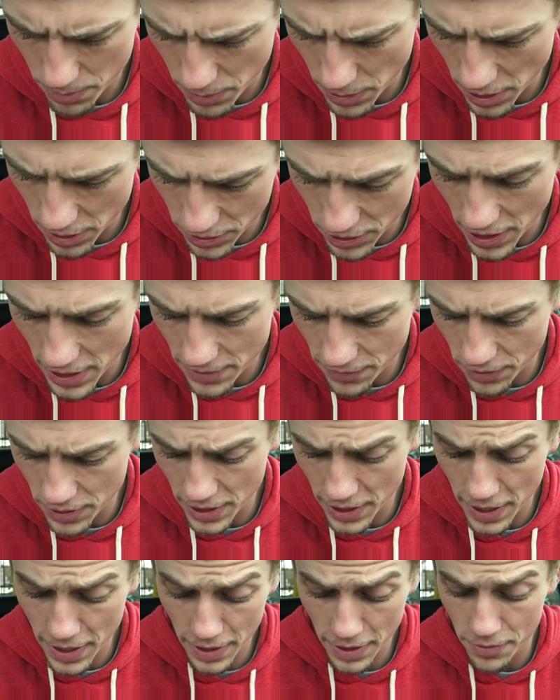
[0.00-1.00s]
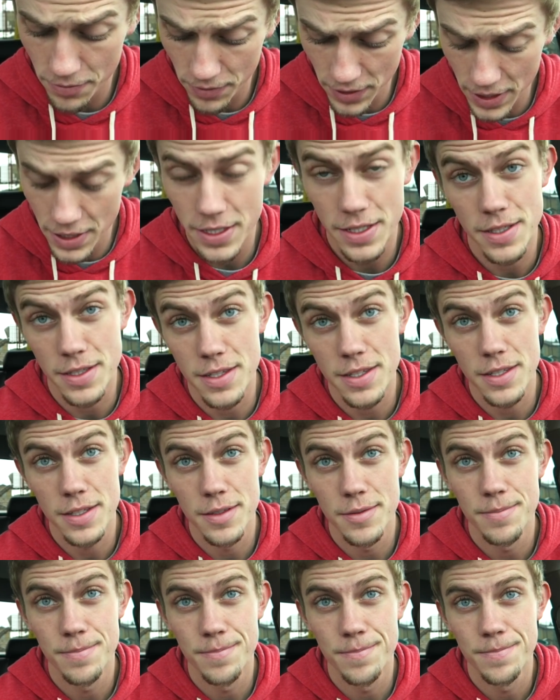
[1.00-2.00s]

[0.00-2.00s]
We apologize for the inconvenience.